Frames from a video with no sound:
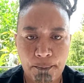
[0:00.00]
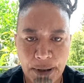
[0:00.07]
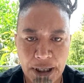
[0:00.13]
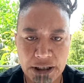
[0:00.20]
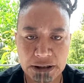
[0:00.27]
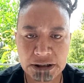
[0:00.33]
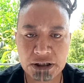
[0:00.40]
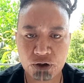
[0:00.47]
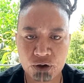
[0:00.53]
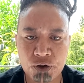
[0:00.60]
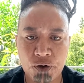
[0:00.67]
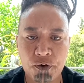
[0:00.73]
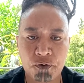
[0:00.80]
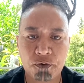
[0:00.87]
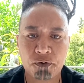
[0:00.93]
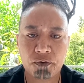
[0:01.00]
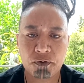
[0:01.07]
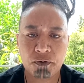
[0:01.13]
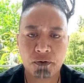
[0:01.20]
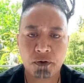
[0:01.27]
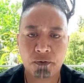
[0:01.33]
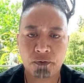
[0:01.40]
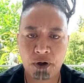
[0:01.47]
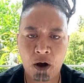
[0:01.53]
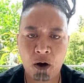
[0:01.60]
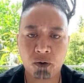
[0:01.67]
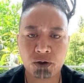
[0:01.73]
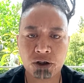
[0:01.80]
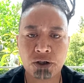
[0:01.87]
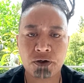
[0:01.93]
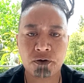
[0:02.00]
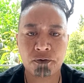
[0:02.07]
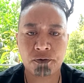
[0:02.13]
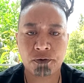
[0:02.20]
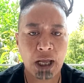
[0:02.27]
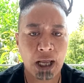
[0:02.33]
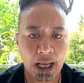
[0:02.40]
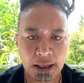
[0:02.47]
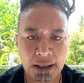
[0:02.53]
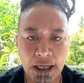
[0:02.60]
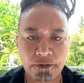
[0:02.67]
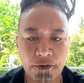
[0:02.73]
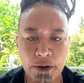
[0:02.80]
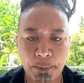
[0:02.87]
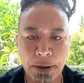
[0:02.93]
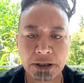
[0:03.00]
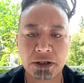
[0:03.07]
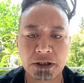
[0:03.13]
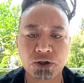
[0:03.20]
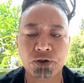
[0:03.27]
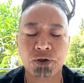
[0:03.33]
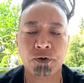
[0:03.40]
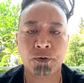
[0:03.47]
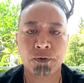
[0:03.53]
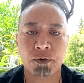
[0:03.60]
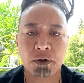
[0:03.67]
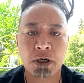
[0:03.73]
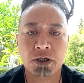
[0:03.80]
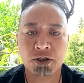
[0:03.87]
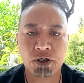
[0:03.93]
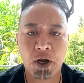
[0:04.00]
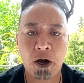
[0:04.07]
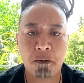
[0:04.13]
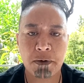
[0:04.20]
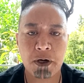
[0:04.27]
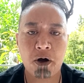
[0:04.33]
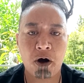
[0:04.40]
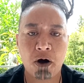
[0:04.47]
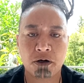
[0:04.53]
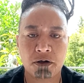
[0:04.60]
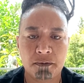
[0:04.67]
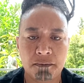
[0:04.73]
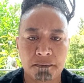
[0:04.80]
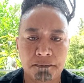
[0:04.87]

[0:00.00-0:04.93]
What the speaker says: But it's the truth. The whole truth. And nothing but the truth. So help me God.